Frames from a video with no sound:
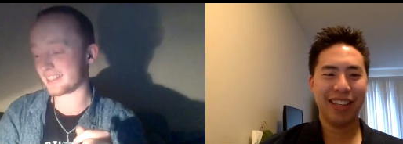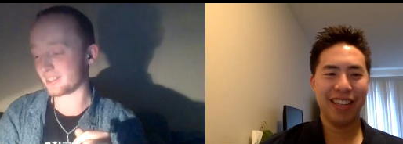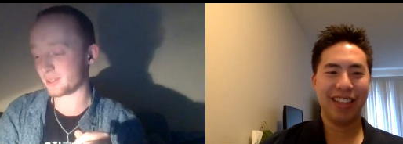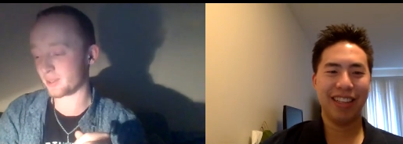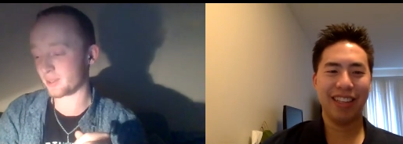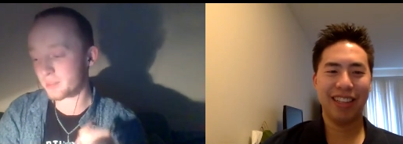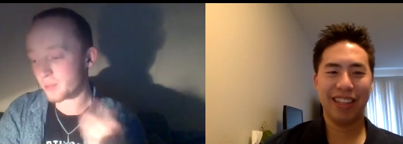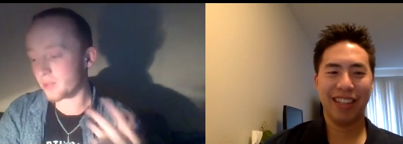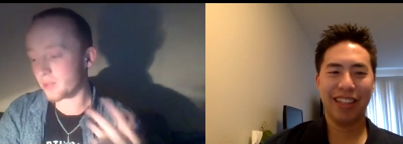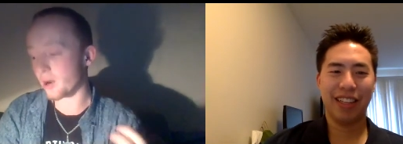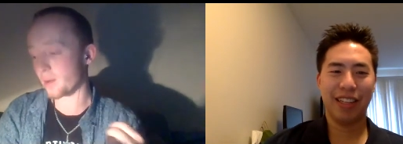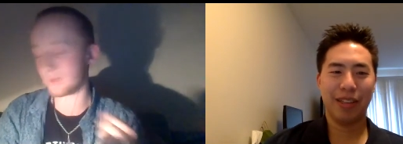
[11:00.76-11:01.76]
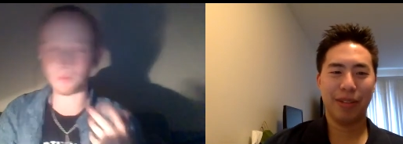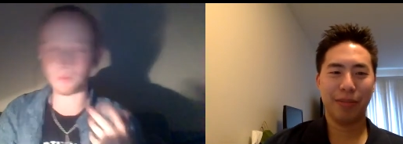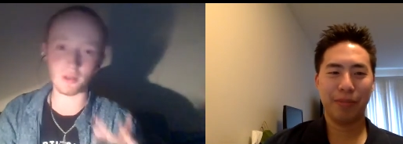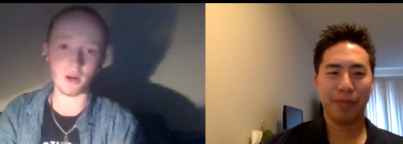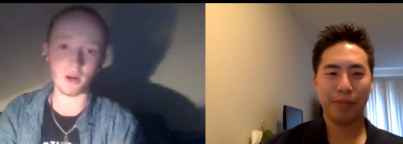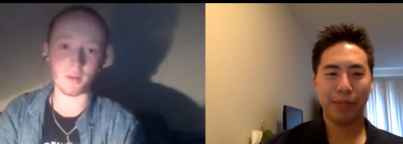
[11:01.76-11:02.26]
Speaker 1: You know, it will come. It will
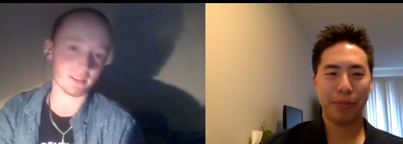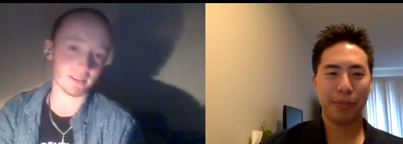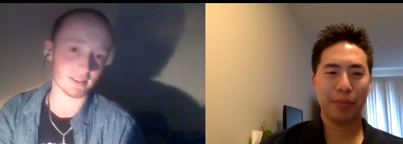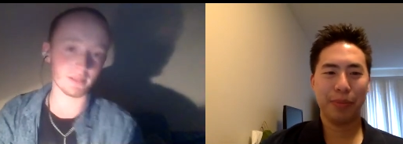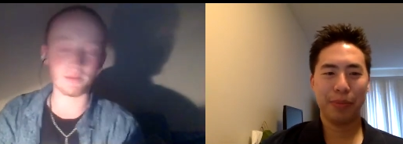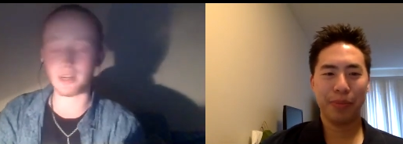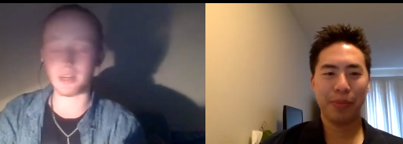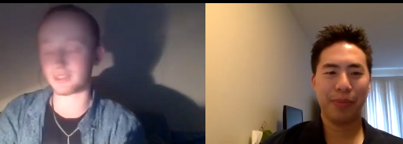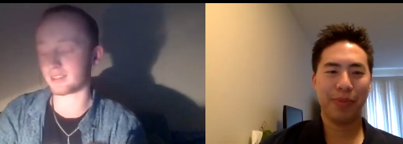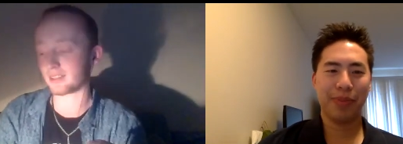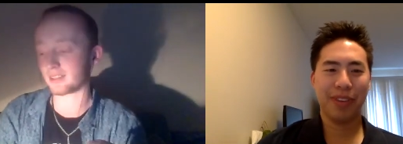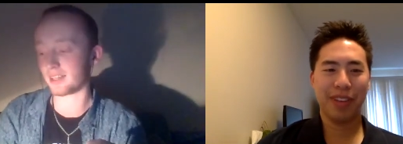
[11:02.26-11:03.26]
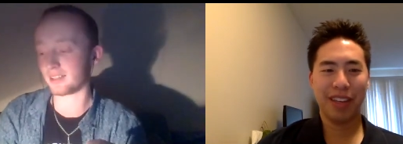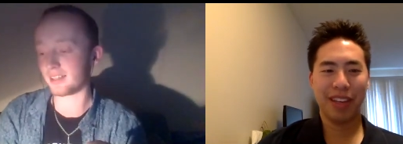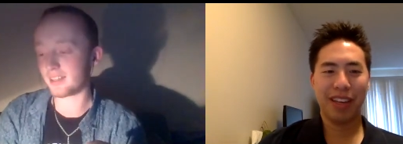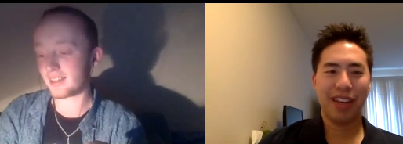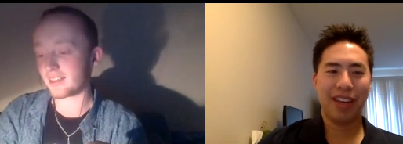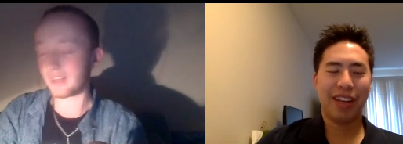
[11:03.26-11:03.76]
come. I just need practice. And
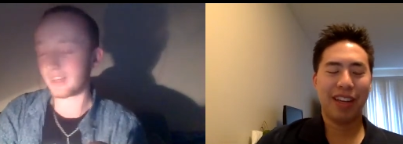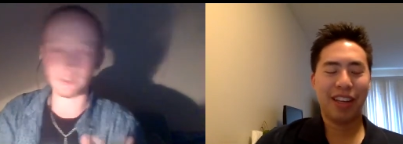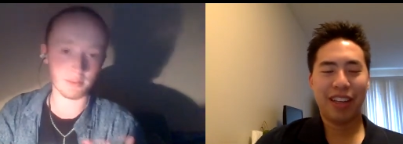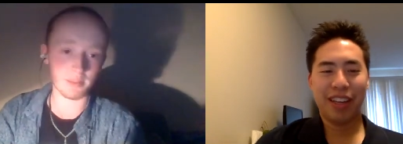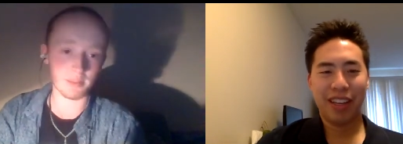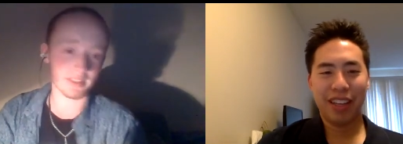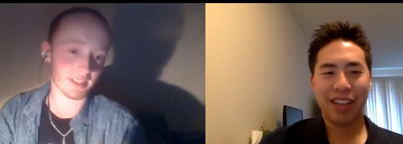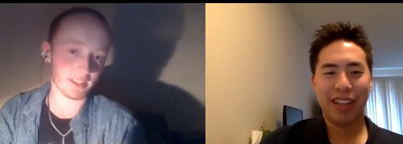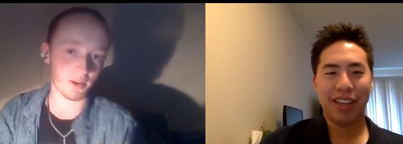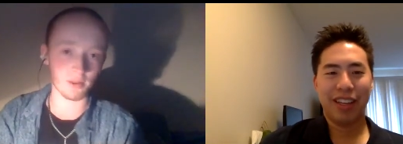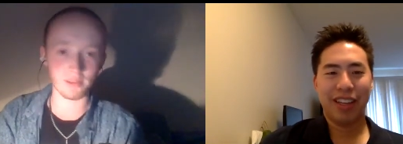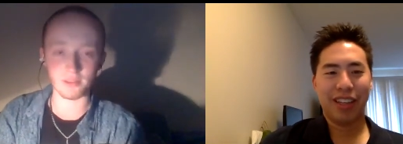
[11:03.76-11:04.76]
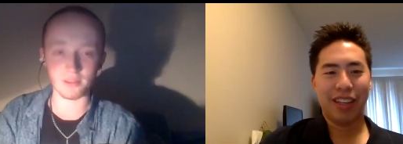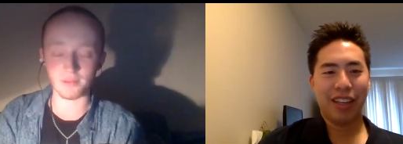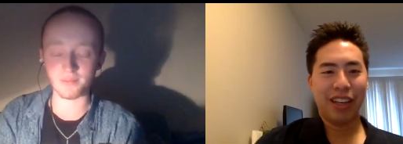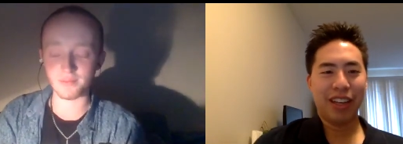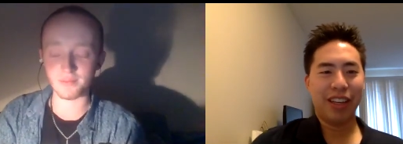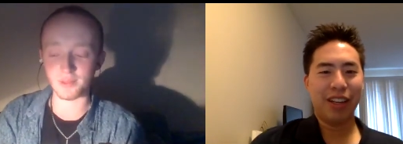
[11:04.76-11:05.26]
that is basically all. So
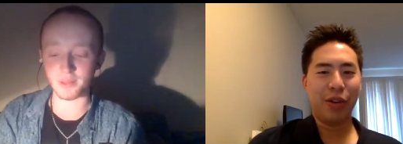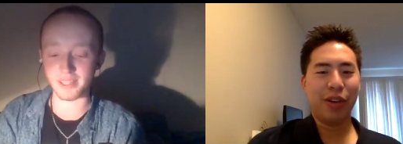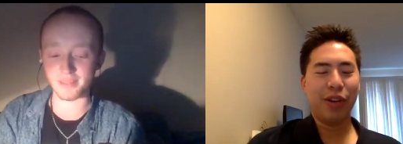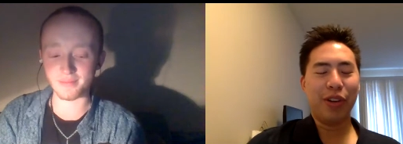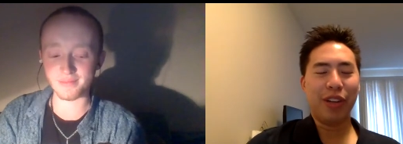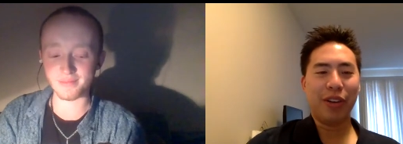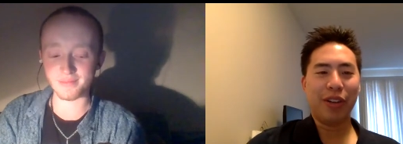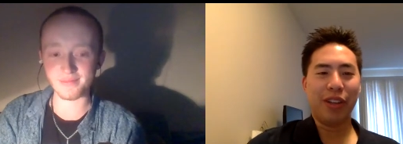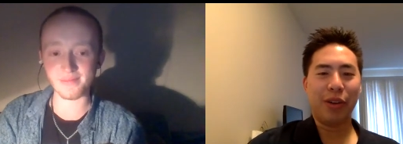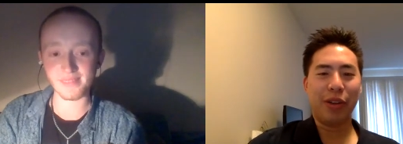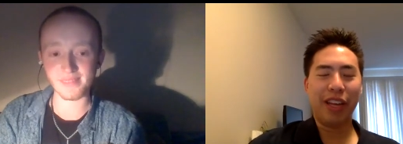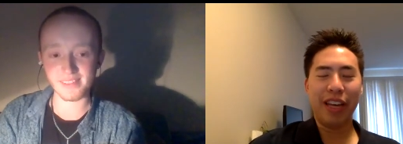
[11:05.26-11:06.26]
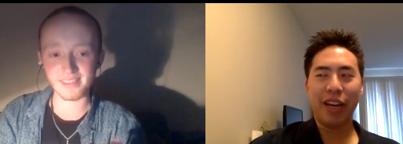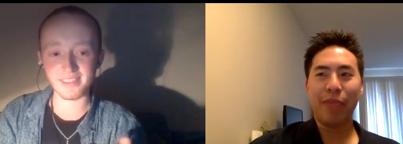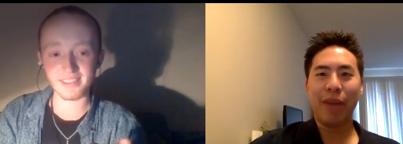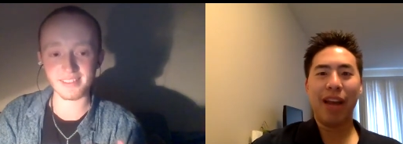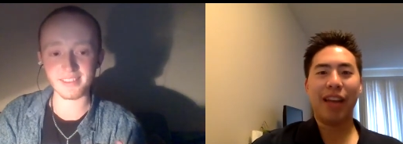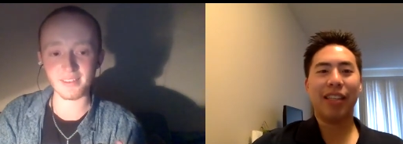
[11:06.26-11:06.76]
Speaker 2: you know, the good thing here,
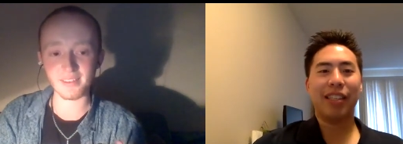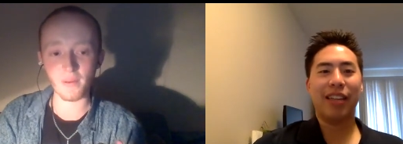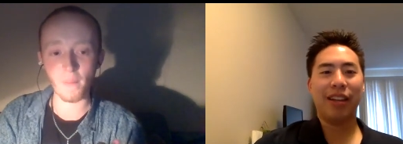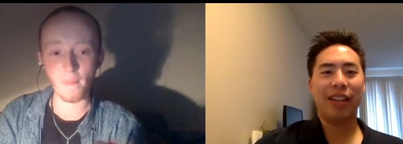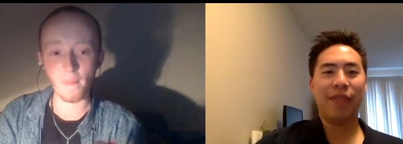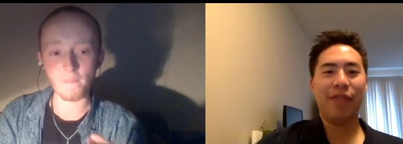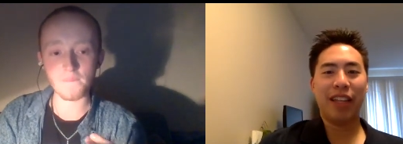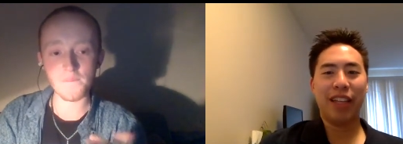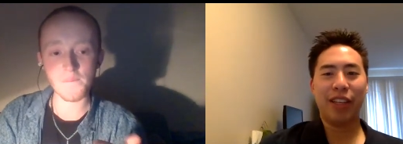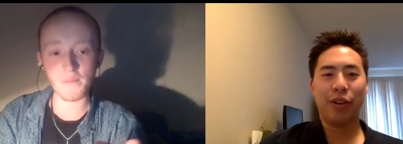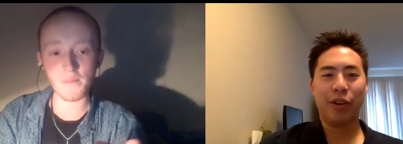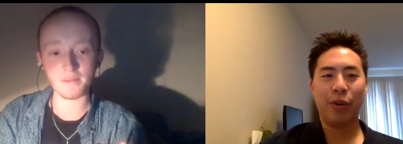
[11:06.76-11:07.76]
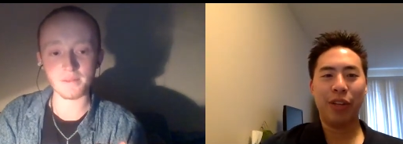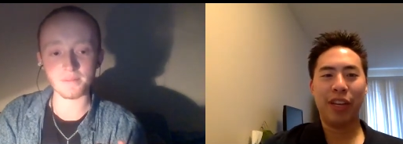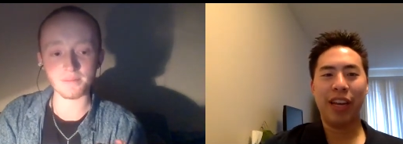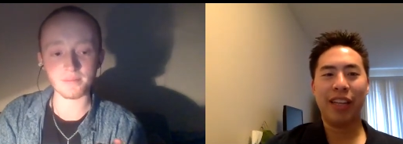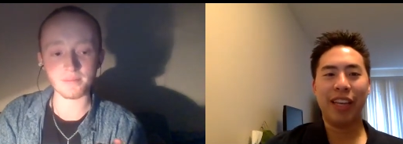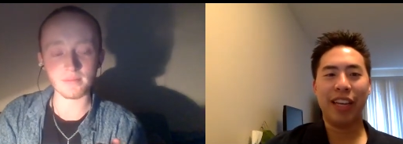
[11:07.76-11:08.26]
man, is that the fact that you're only
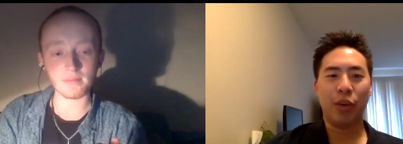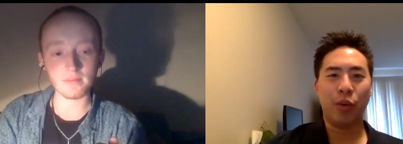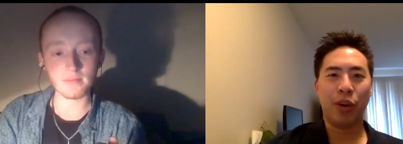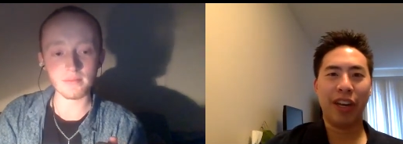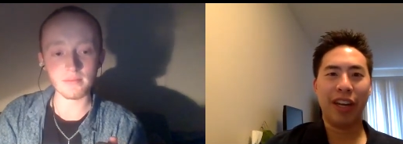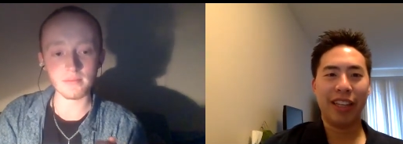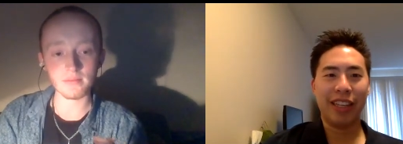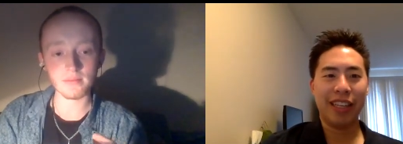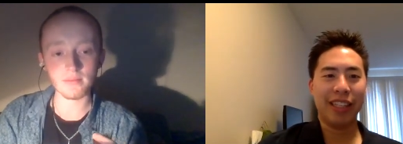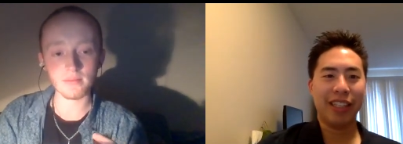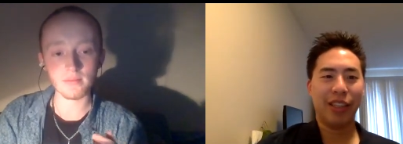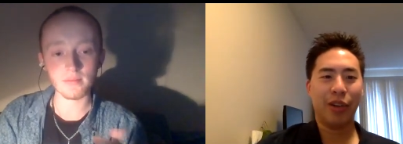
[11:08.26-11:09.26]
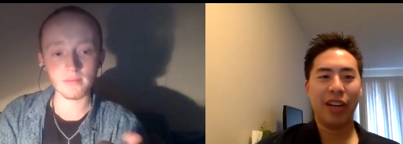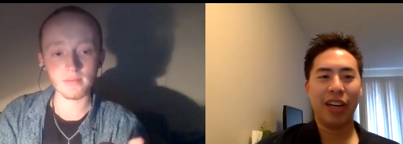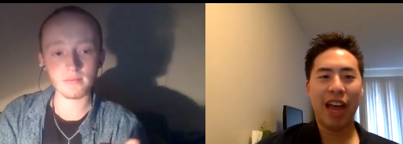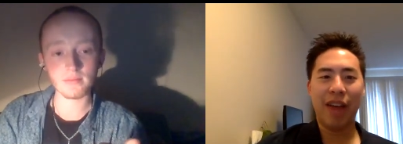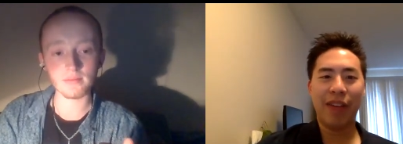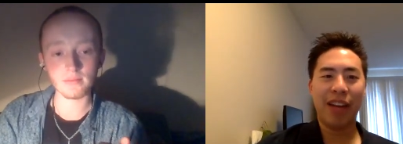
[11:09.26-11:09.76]
18, you're working at this, you're going
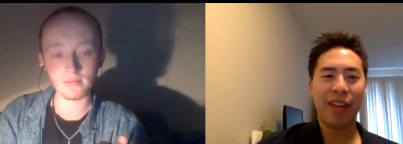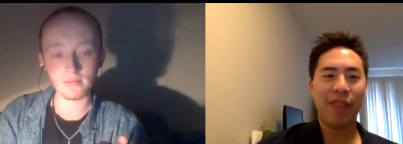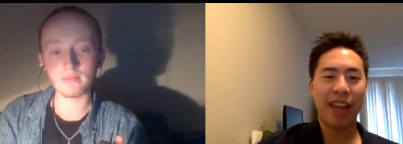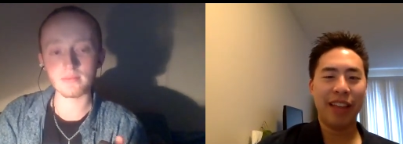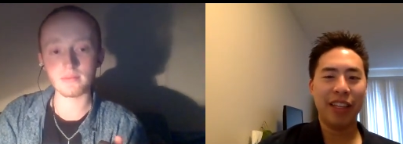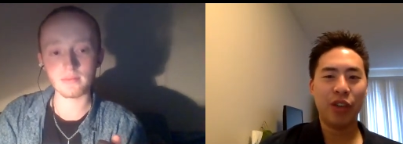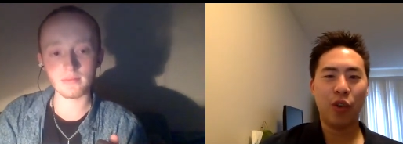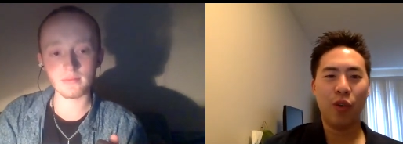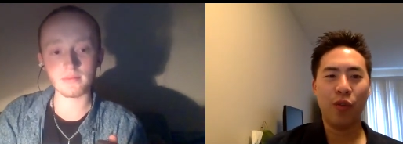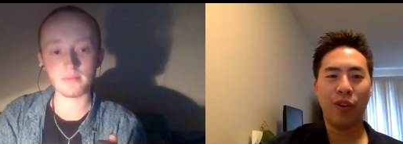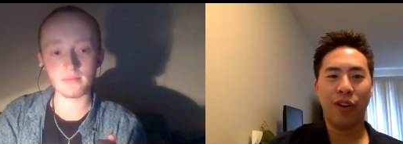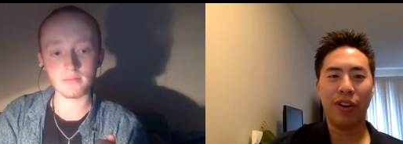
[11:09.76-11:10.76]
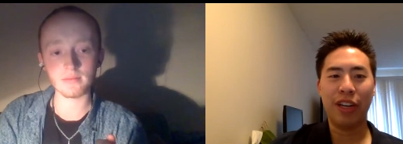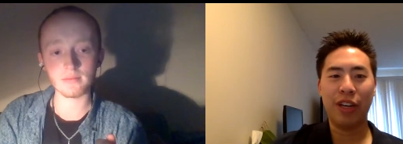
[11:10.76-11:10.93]
to have the advantage over, you